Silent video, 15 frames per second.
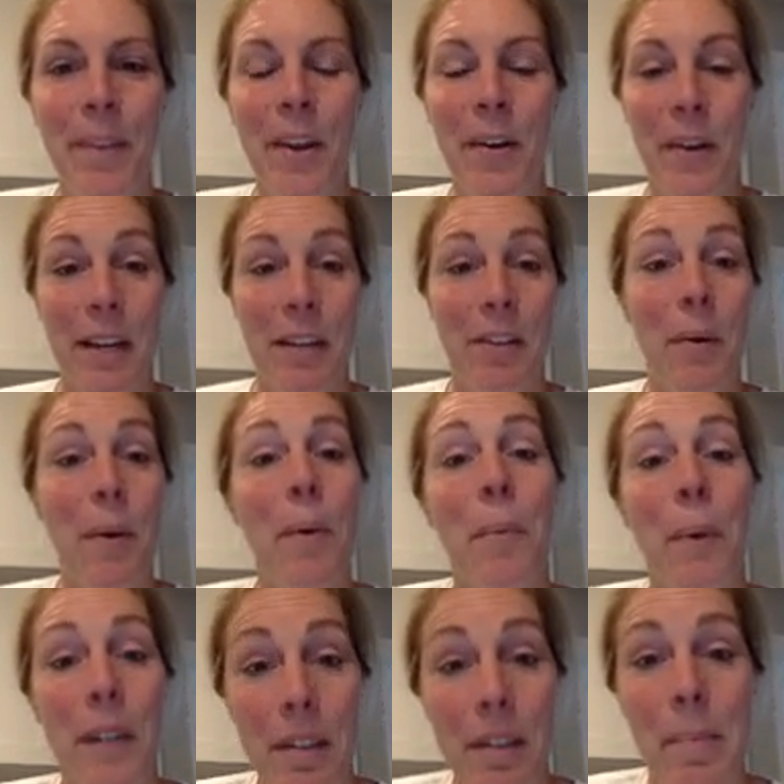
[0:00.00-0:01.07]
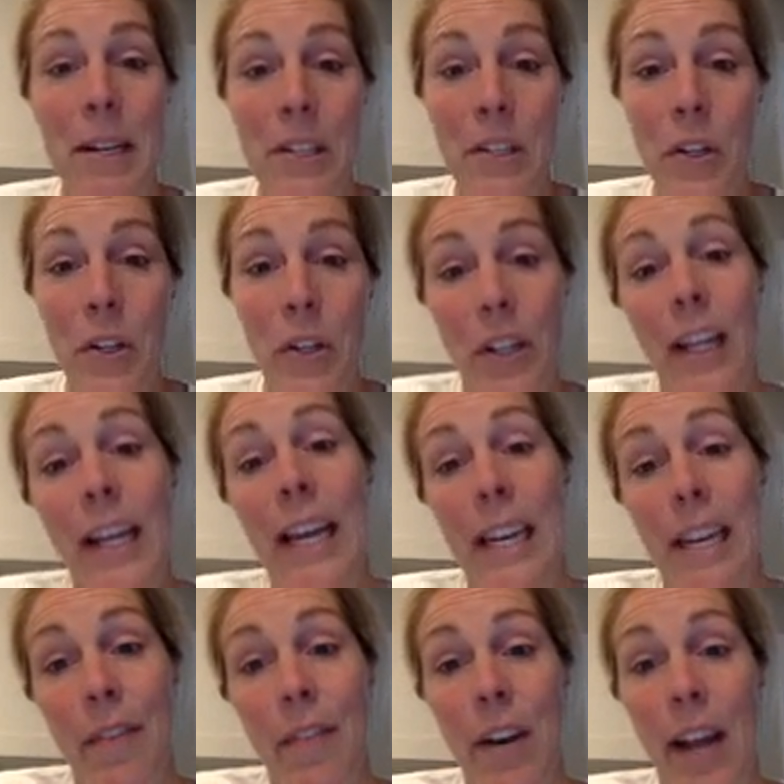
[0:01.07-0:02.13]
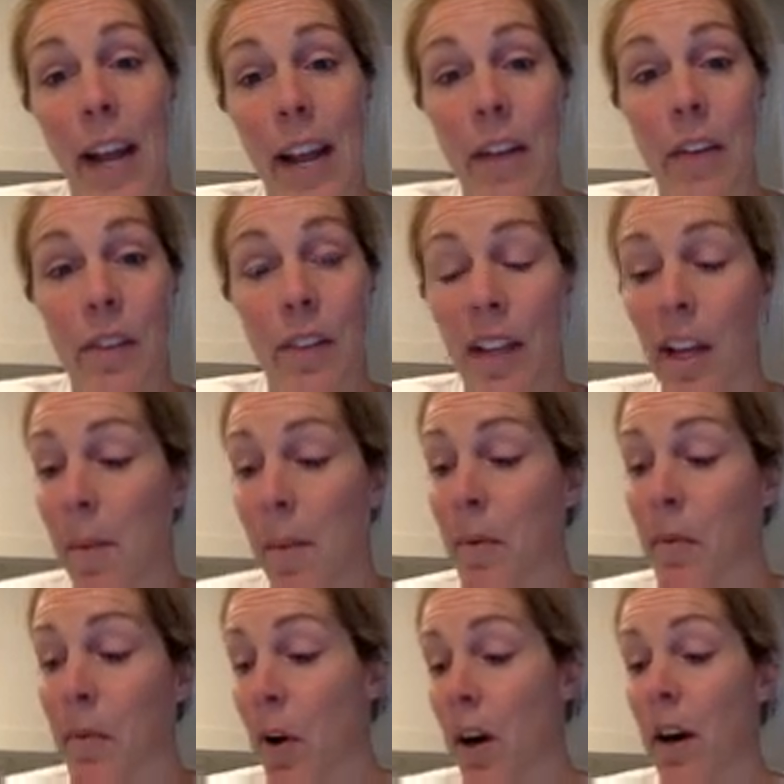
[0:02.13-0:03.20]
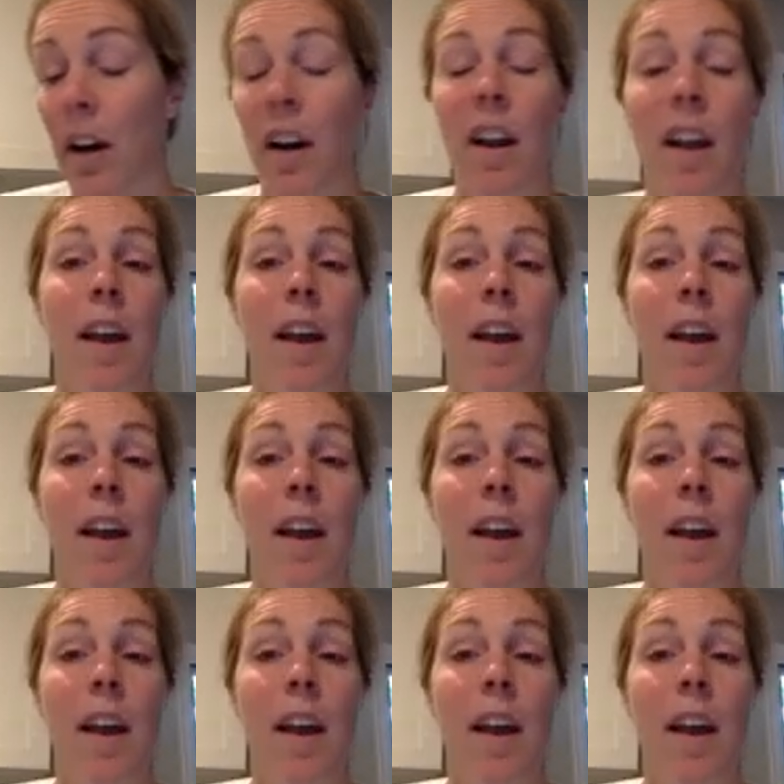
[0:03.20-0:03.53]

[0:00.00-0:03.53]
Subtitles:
Okay, so what does a pencil look like at different angles in the cup of water?